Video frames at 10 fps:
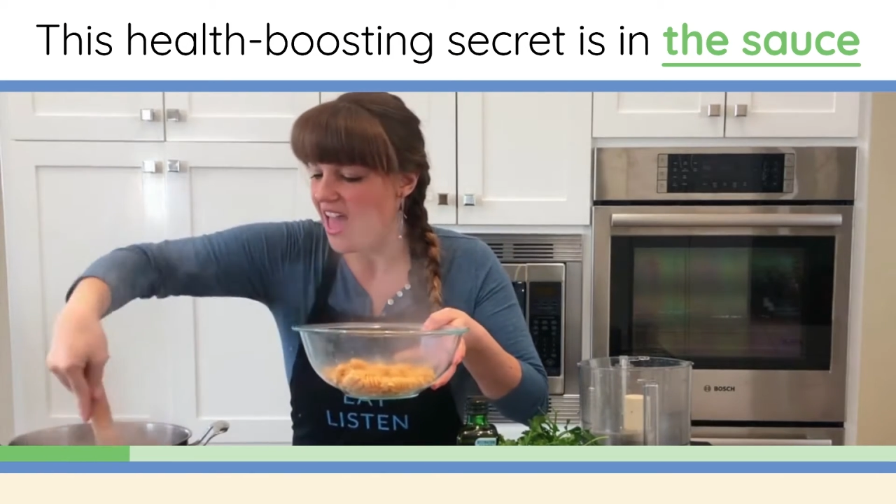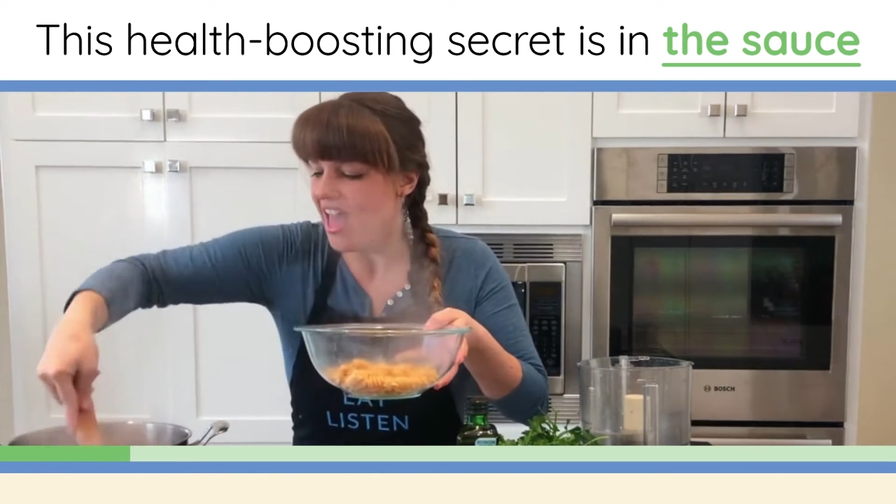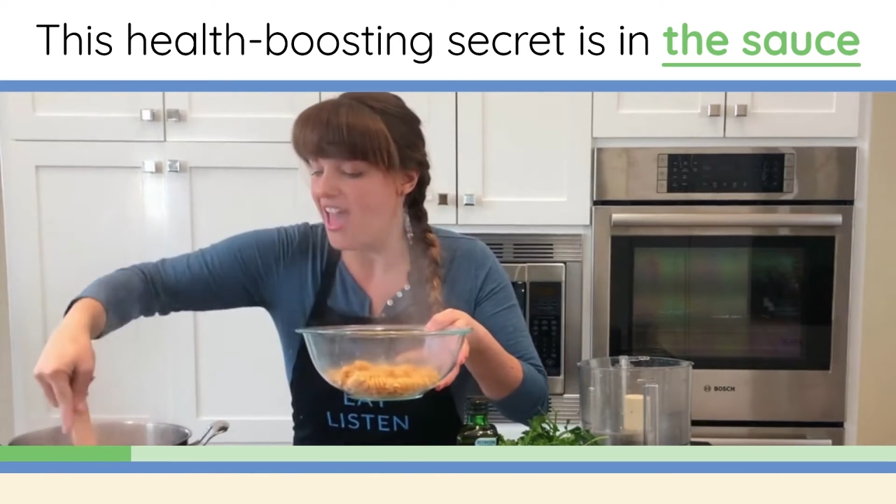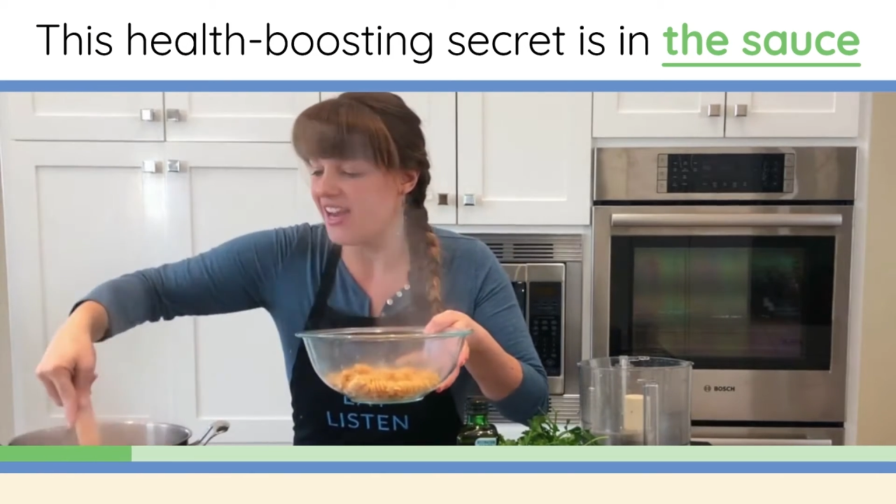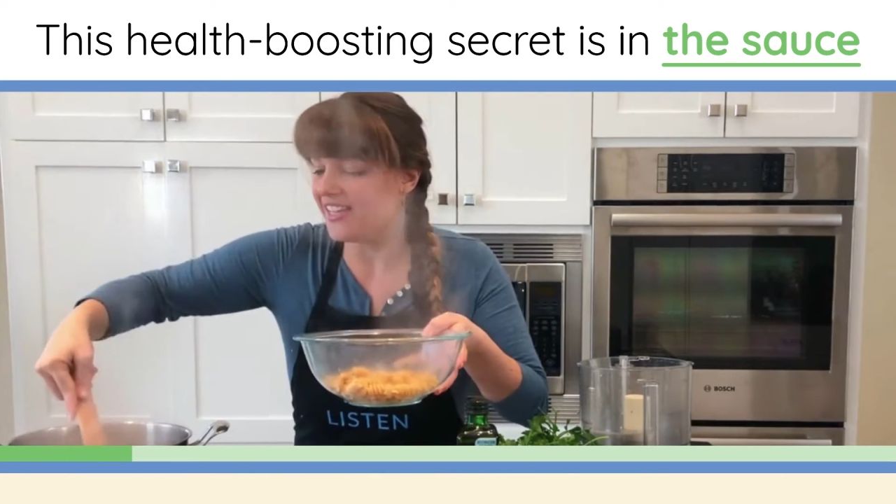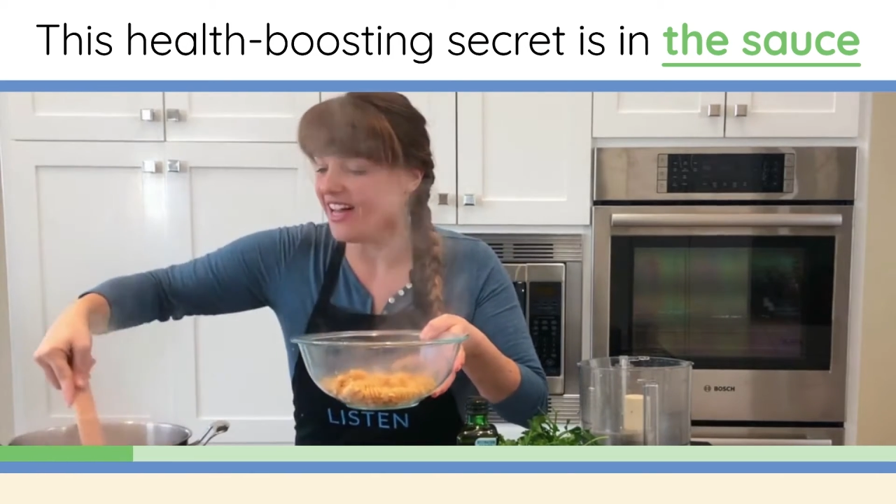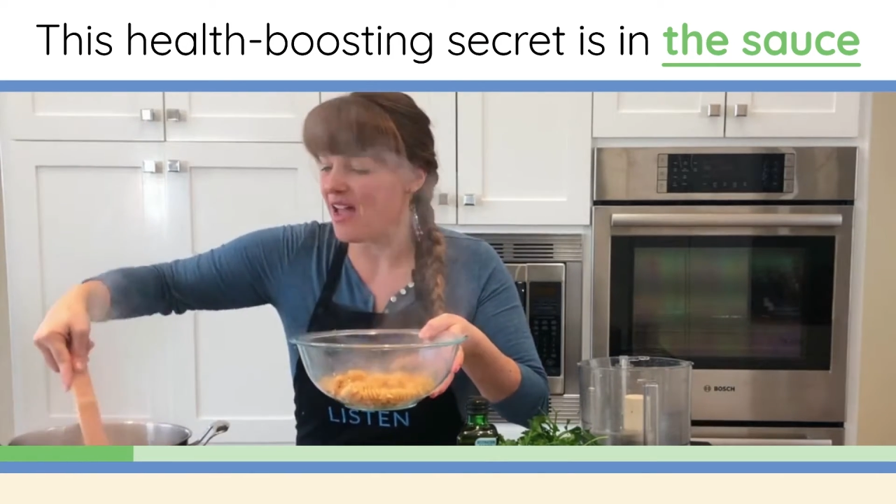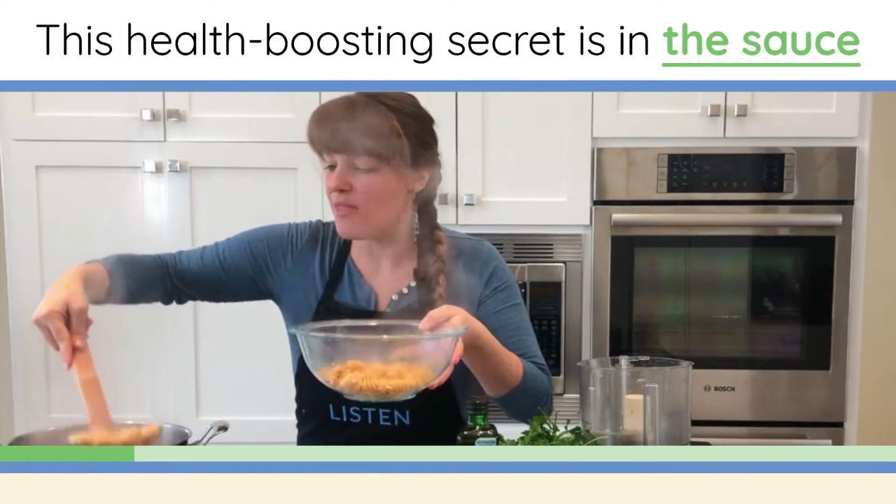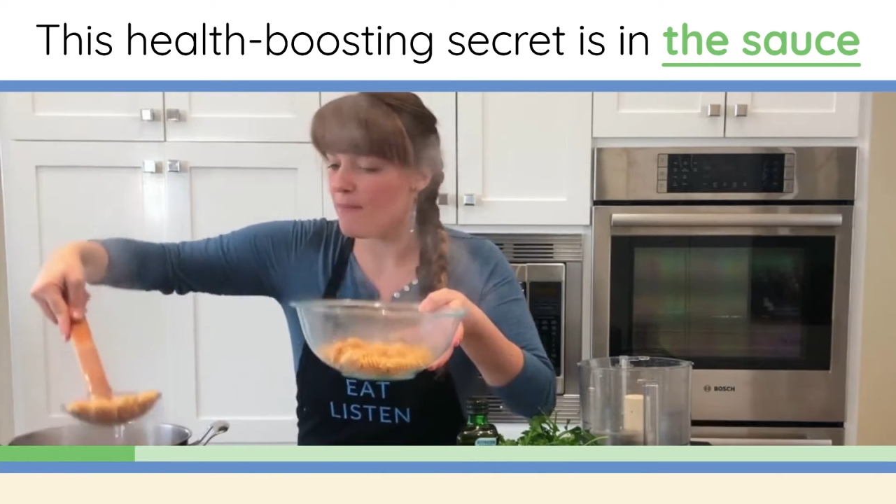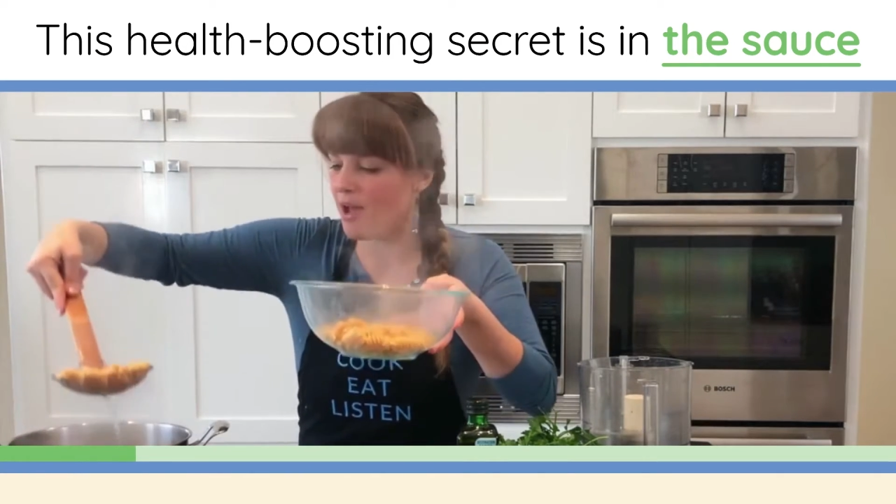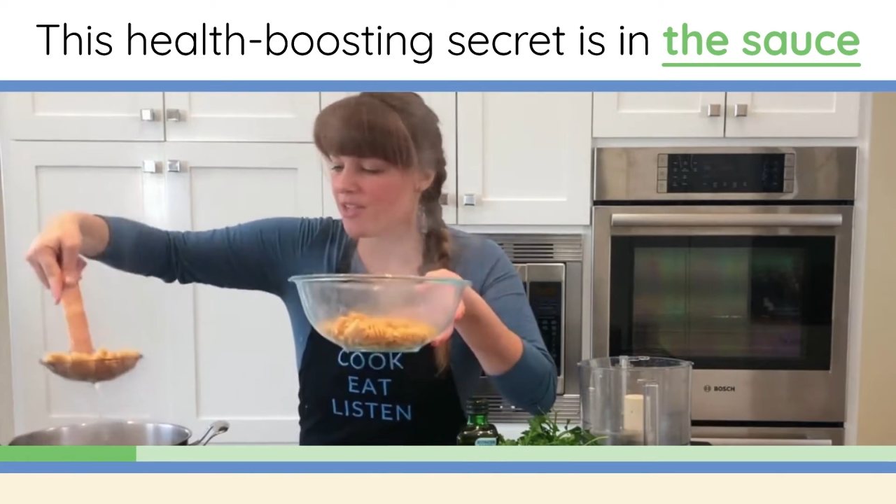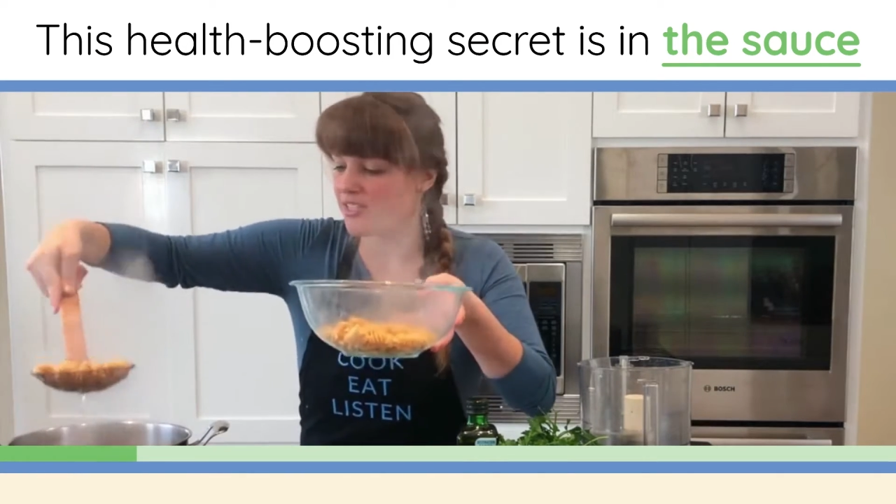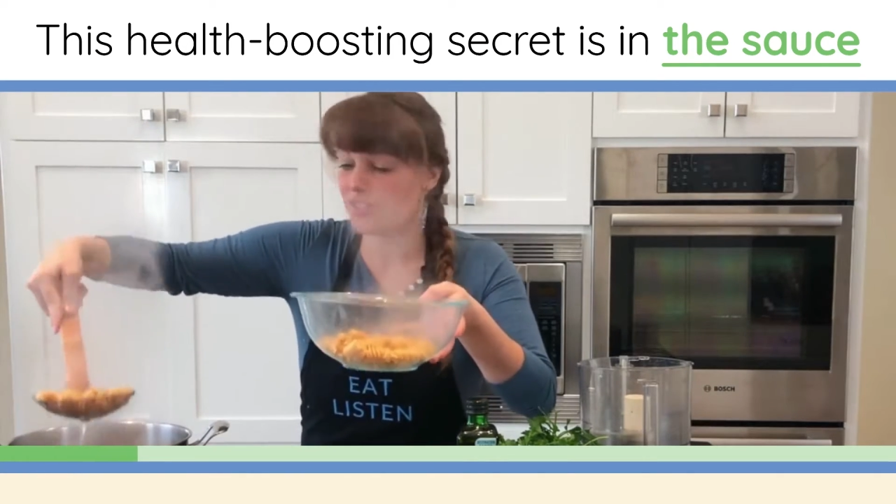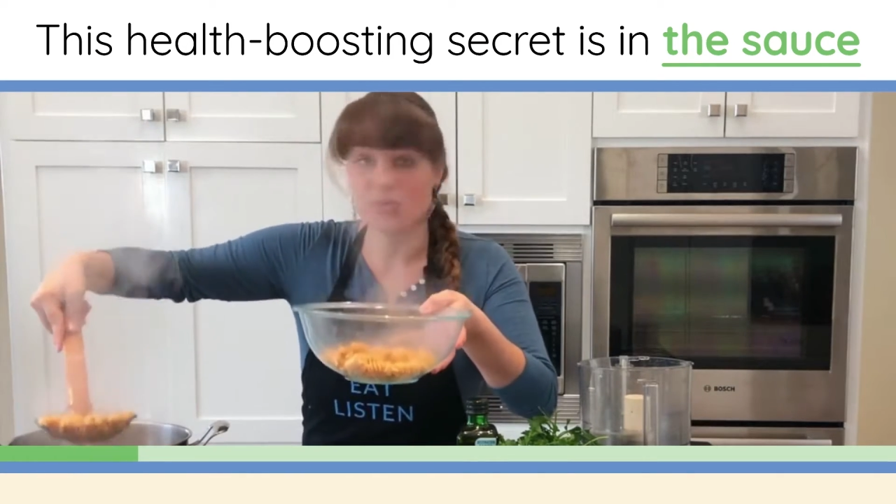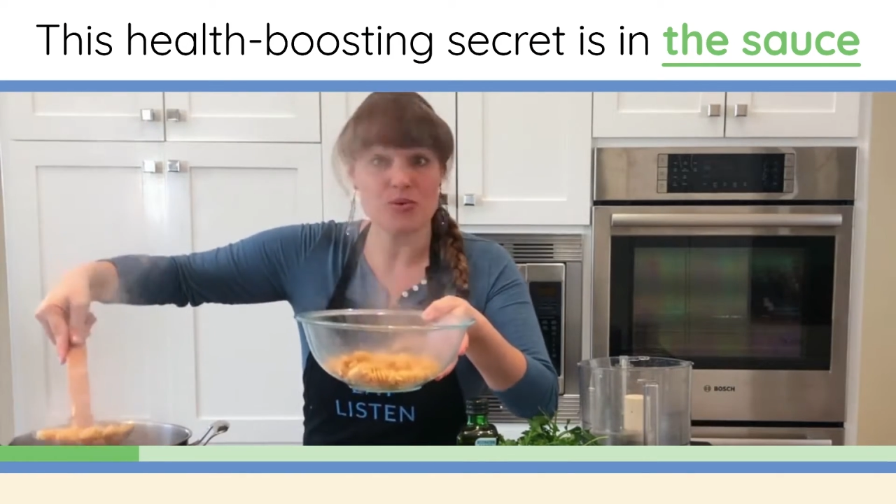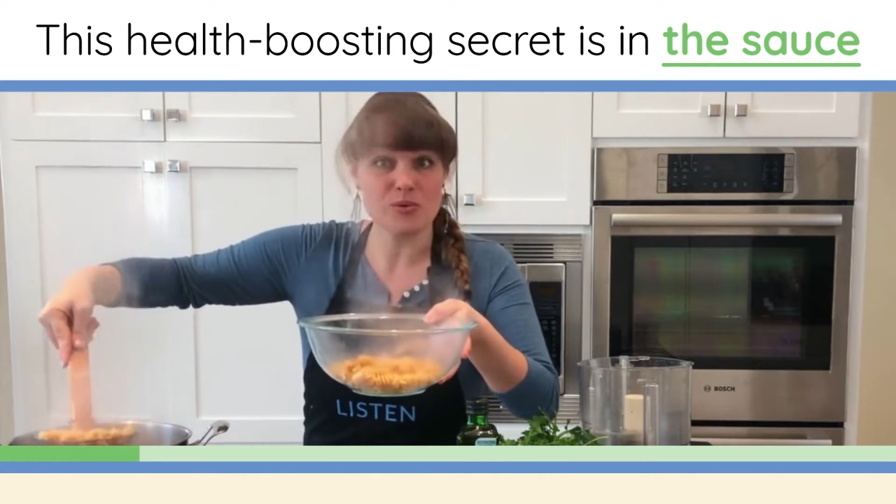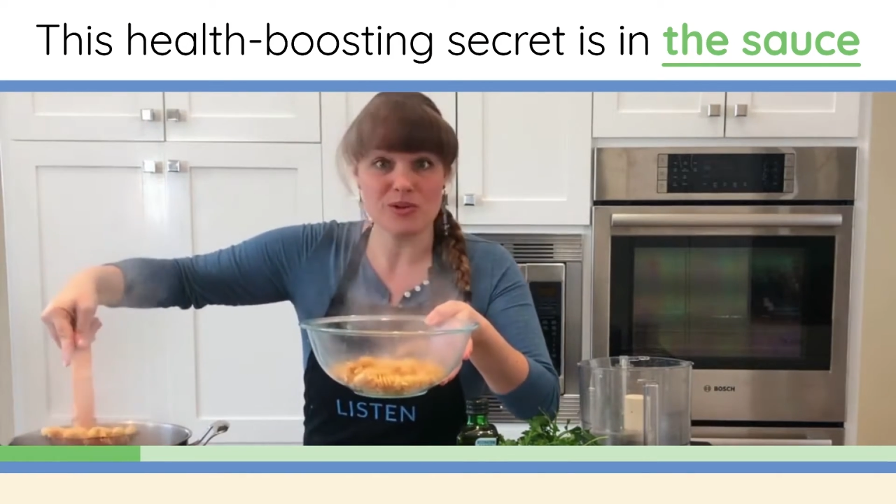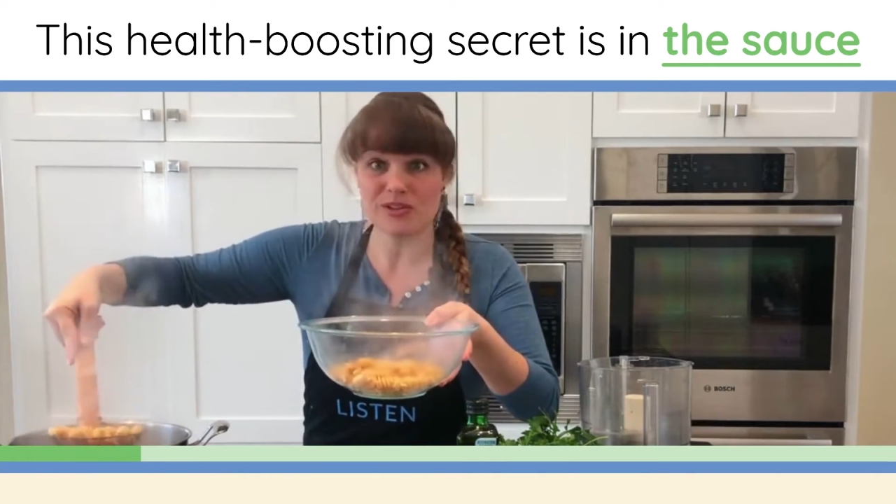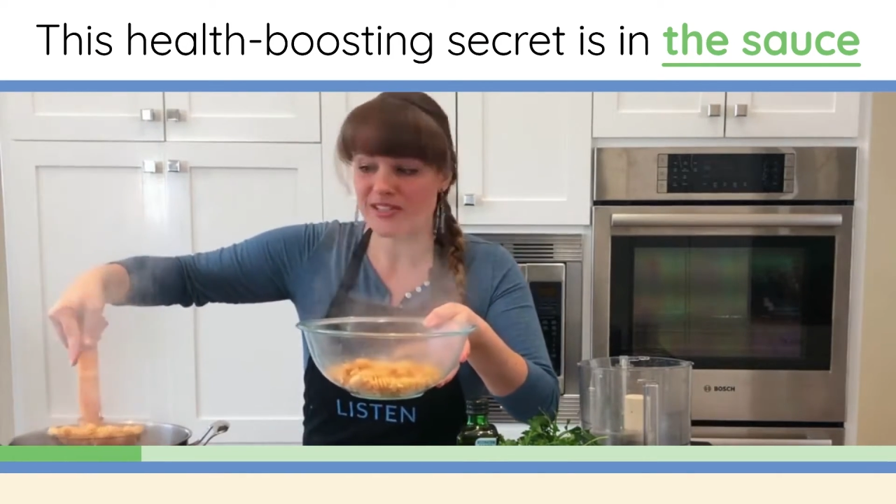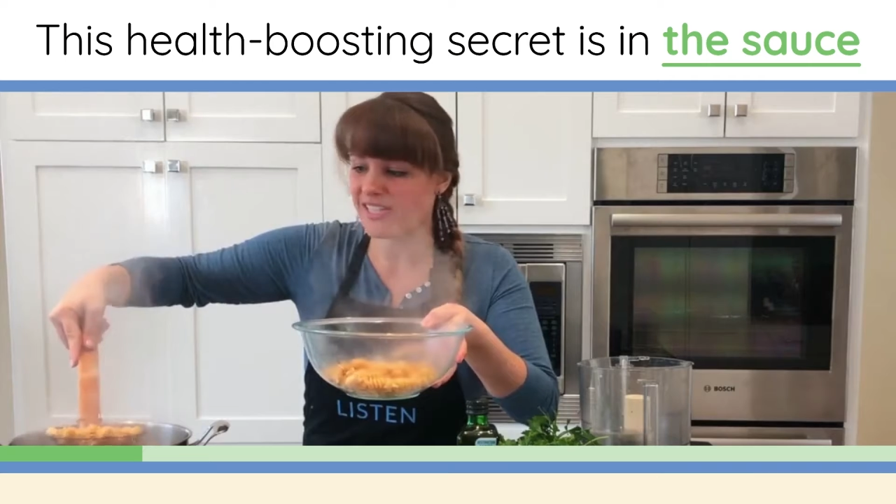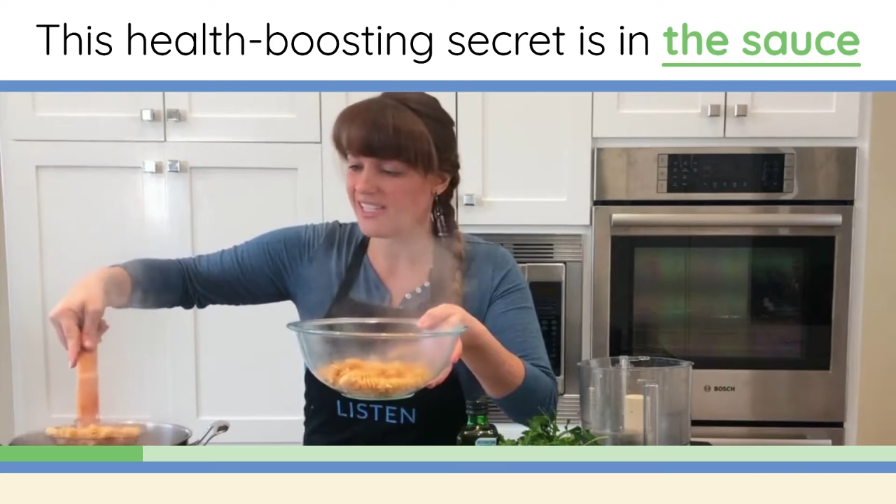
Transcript: Anytime that pasta cools,